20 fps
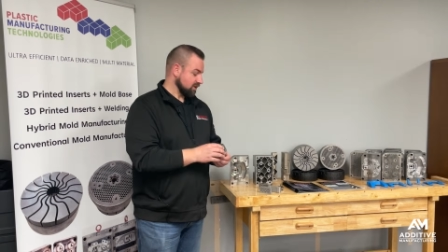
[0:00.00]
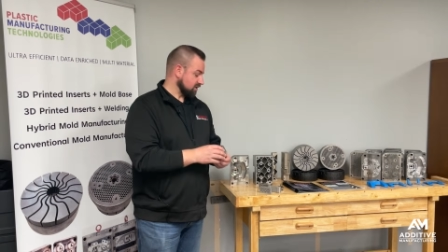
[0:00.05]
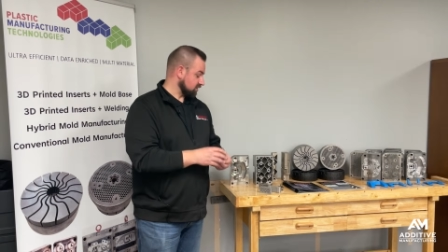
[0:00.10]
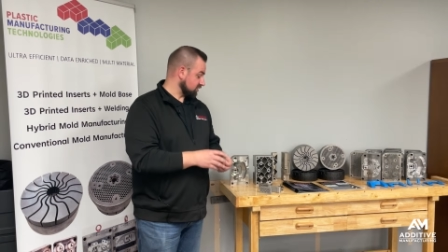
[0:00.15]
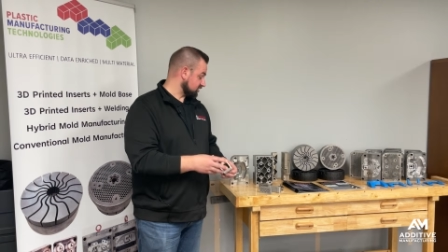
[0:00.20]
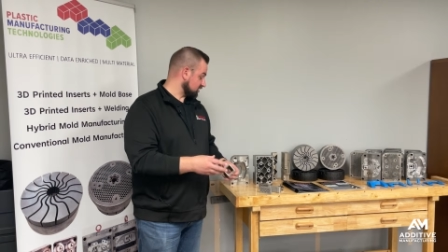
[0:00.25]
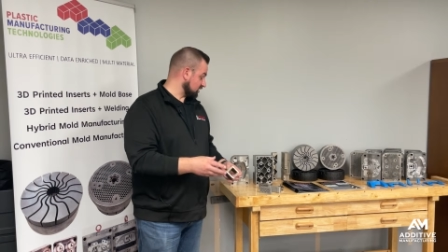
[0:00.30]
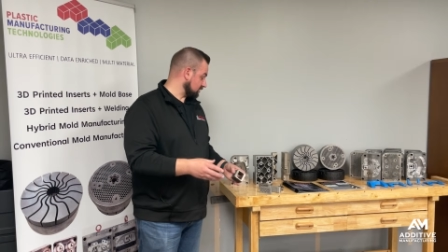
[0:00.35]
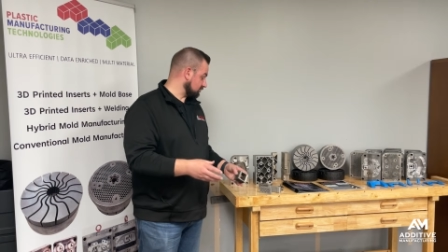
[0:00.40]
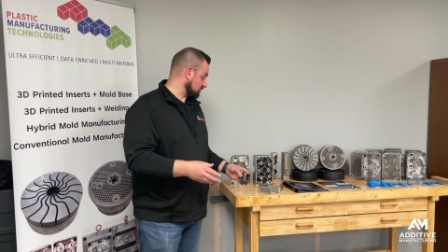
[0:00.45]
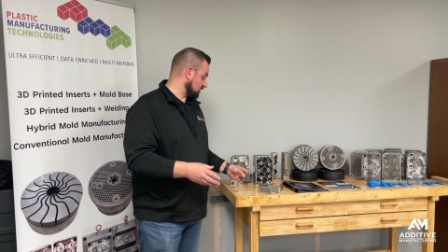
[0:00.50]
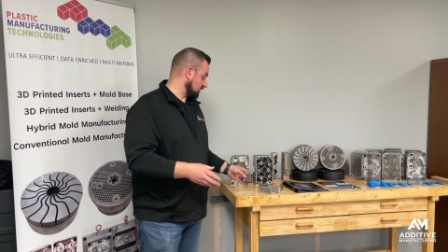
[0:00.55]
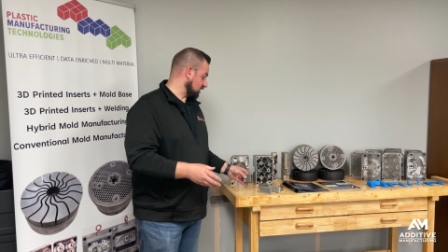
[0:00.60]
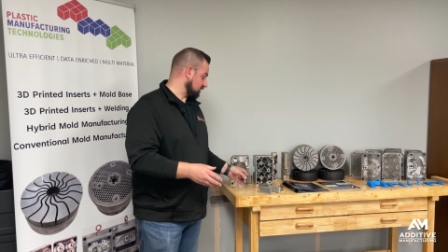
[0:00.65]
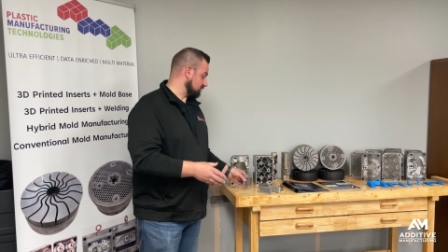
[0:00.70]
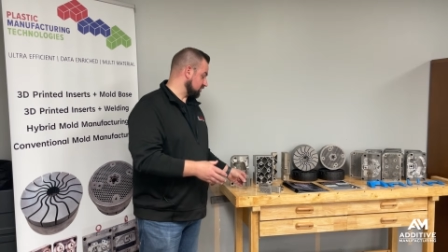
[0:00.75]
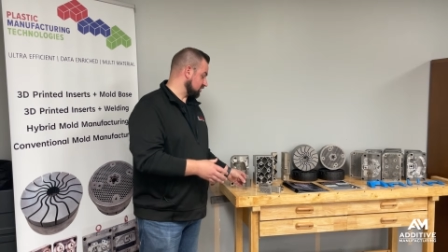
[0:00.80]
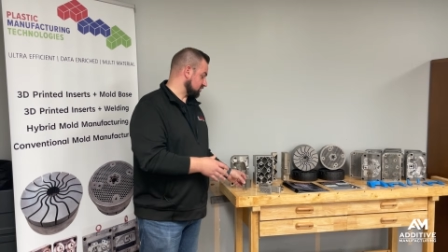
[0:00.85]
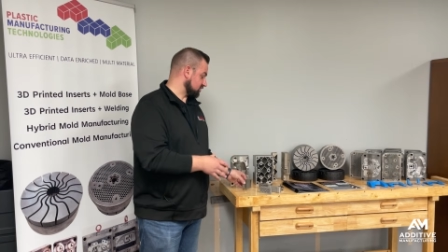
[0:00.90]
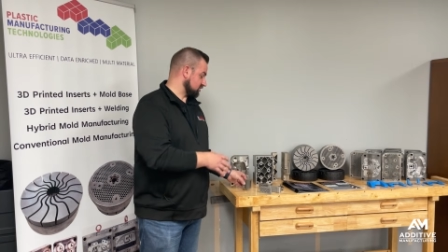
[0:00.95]
And at the same
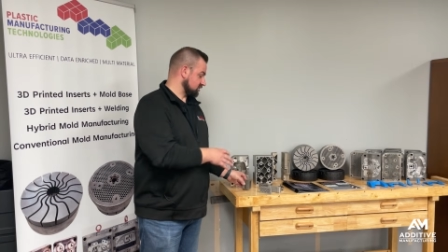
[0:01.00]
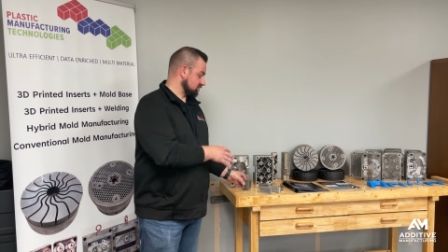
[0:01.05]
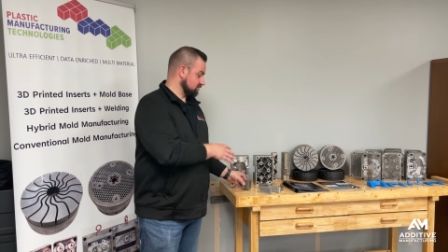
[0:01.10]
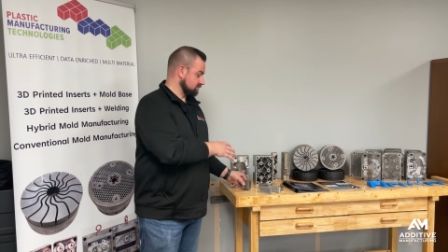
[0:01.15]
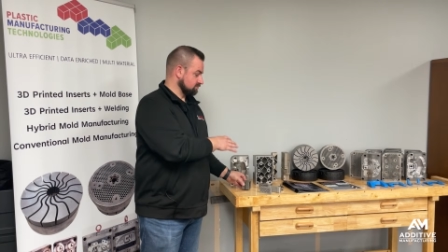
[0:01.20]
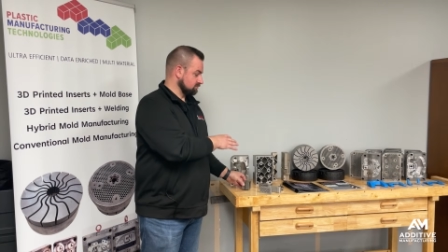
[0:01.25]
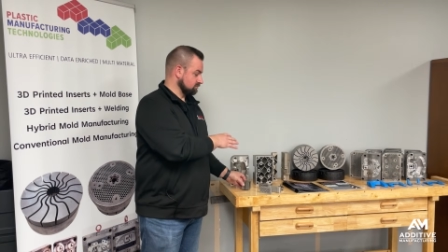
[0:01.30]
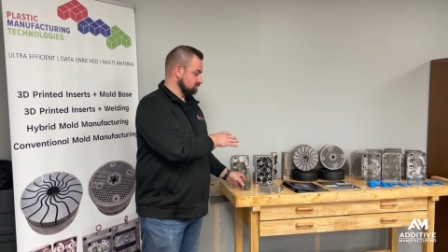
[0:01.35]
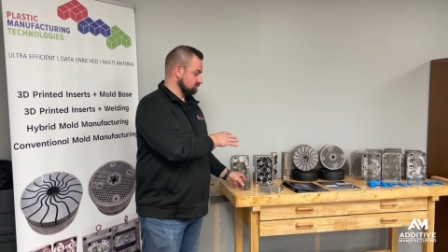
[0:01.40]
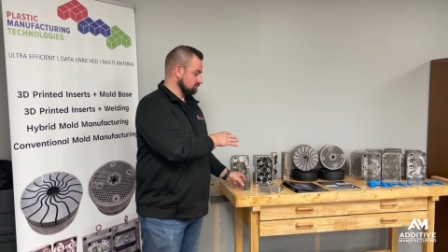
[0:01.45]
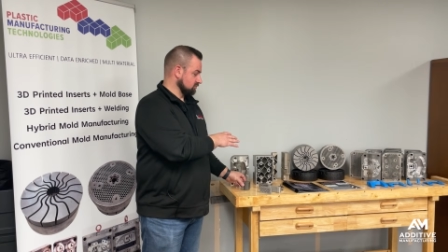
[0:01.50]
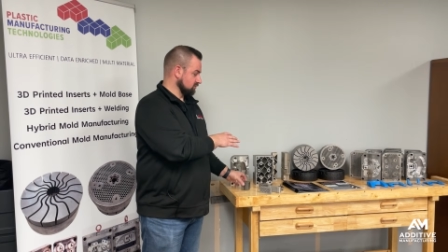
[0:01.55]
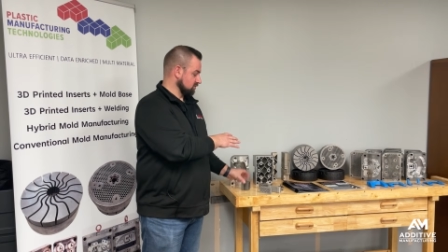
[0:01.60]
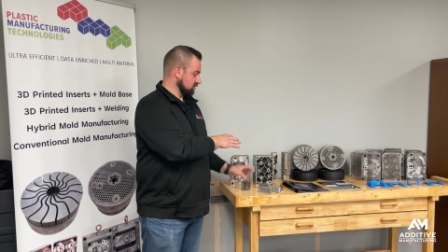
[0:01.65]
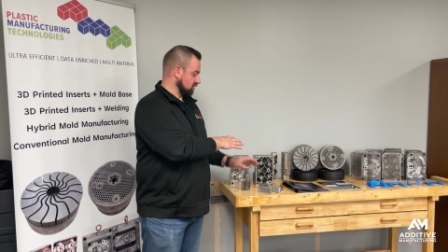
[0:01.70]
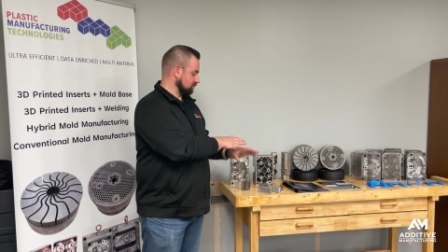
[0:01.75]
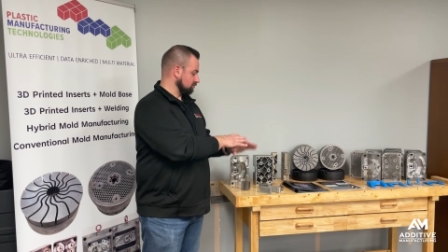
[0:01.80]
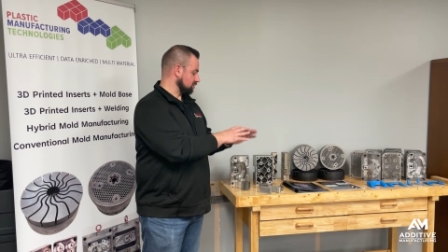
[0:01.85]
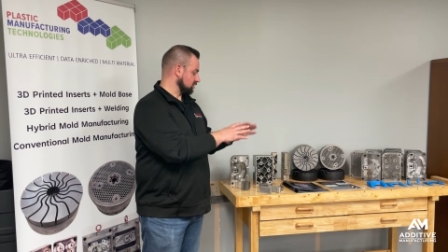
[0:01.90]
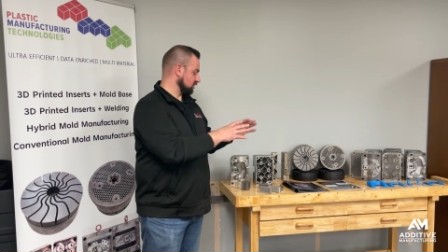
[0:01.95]
time, this
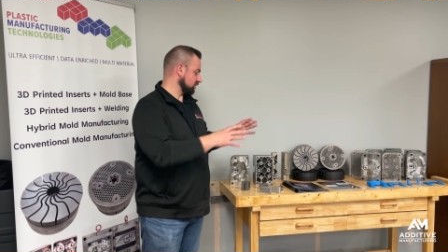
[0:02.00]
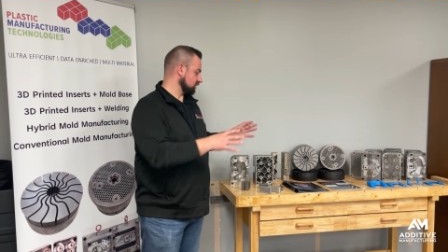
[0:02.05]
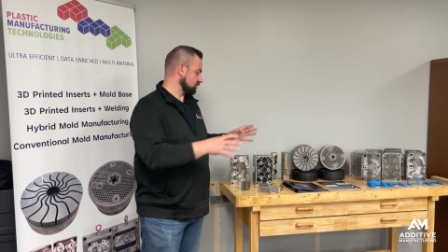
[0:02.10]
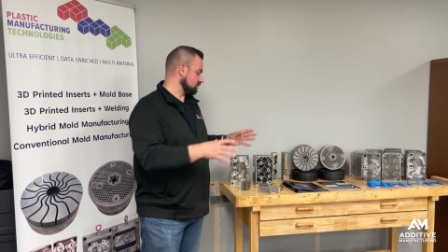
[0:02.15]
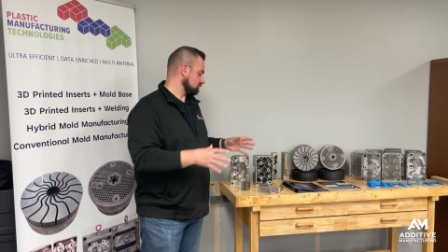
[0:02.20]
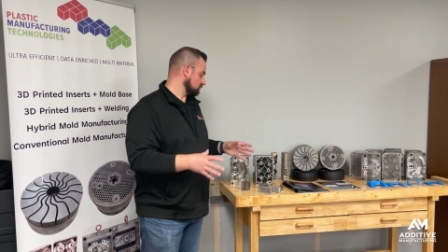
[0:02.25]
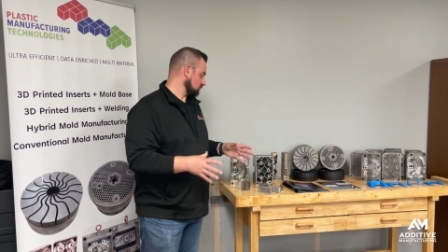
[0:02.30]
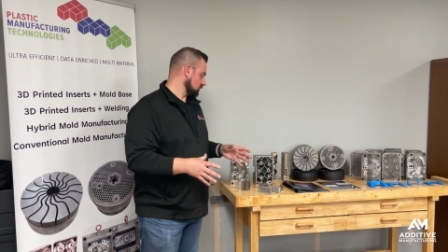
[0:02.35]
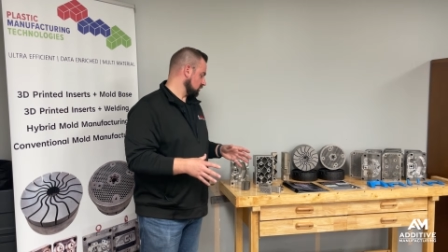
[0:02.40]
complete